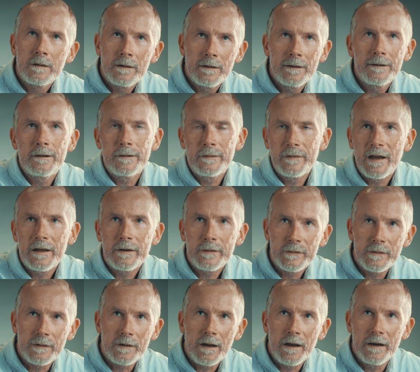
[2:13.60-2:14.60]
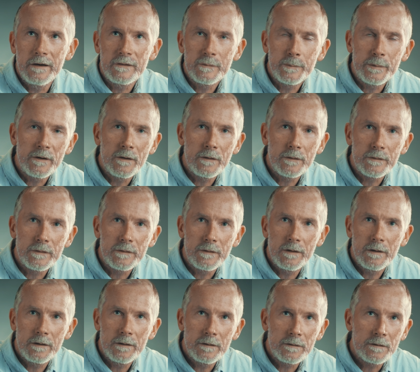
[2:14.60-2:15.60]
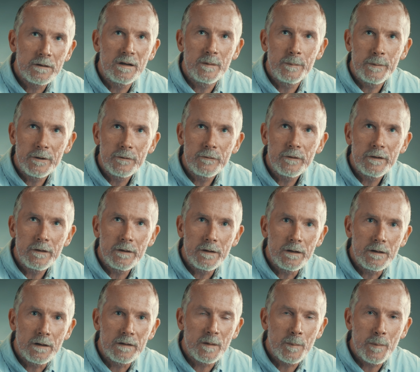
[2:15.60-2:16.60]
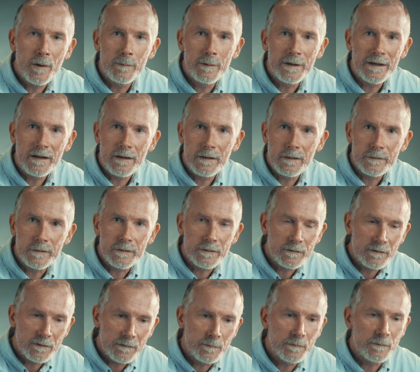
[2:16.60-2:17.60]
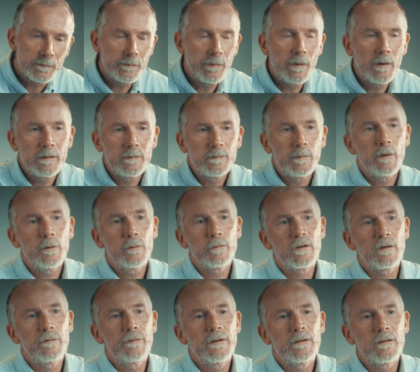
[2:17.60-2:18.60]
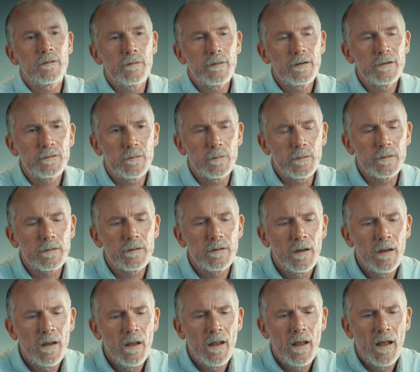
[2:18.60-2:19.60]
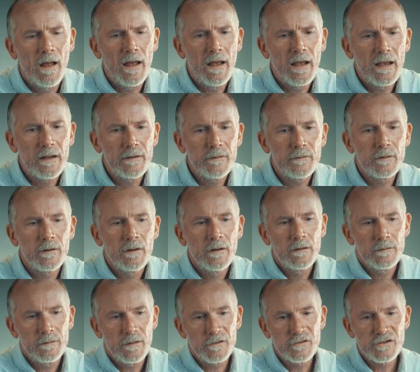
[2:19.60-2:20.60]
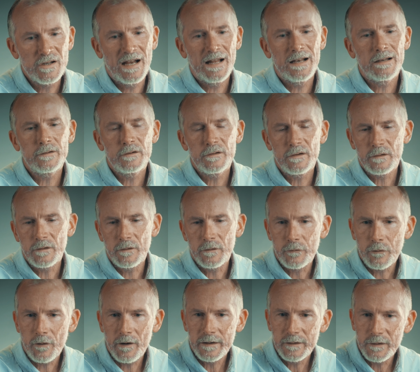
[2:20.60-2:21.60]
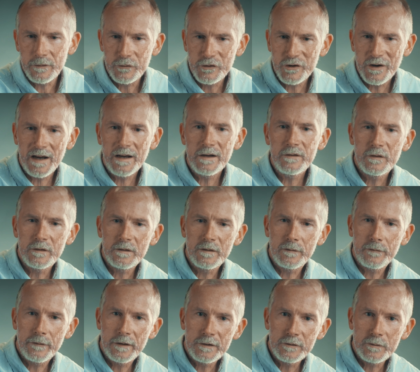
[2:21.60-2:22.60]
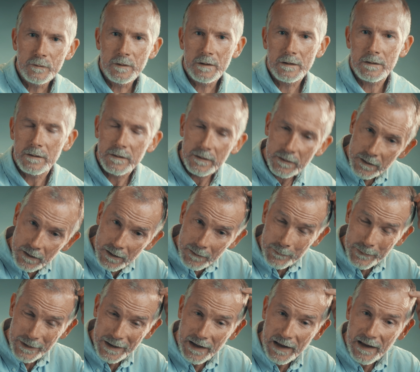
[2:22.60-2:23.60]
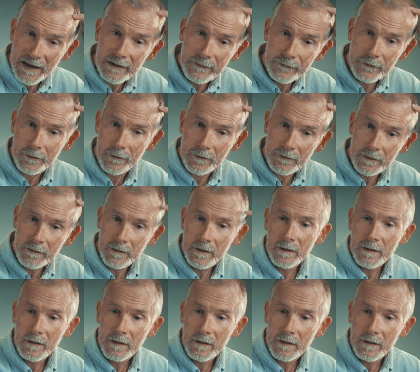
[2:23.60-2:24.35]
Clearly, that is the case because the community and the public health is composed of individuals. And the challenge is to try to change individual behavior